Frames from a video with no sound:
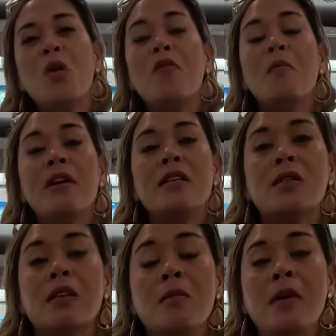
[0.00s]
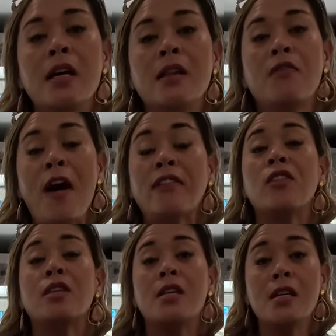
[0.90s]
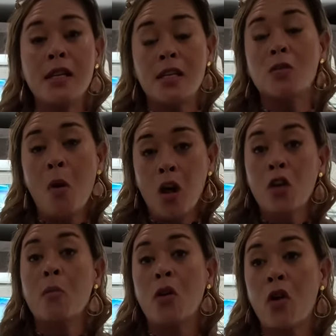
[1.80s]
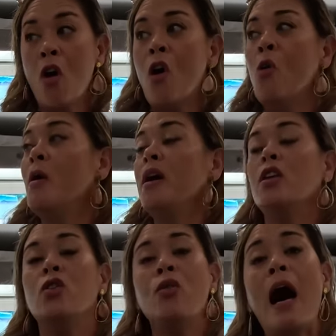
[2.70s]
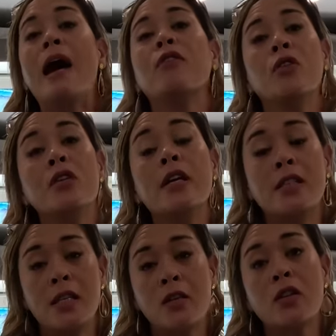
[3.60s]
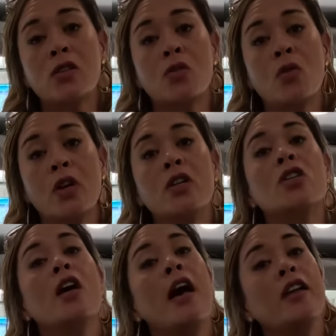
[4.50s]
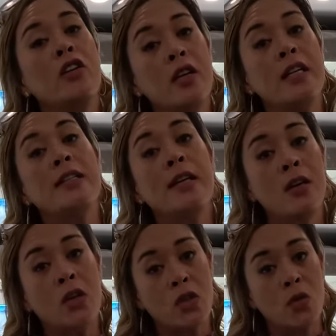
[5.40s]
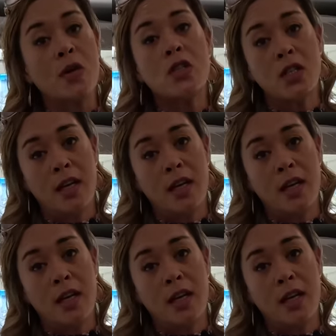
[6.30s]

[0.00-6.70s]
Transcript: three for me is going to be the fact that this is a smaller motorhome. You have good exterior storage and good interior storage.